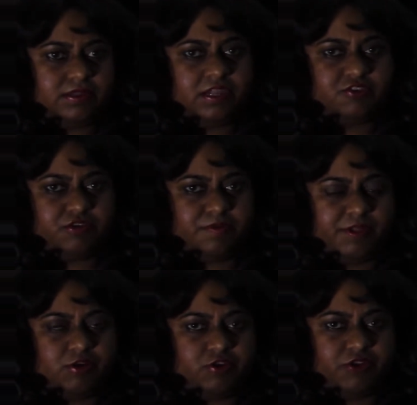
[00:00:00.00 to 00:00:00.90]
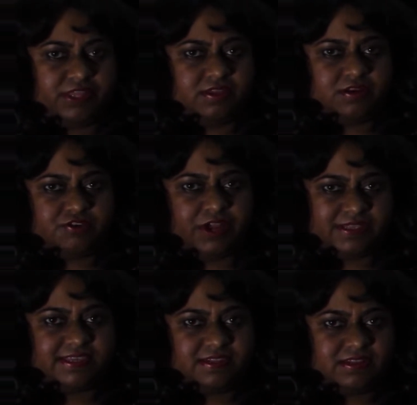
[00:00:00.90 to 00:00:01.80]
interim, during the
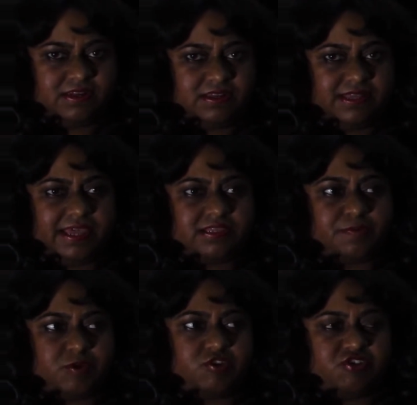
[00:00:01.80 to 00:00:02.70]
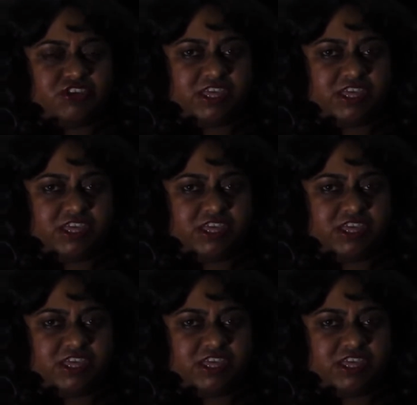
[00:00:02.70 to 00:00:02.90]
transit, like suppose you're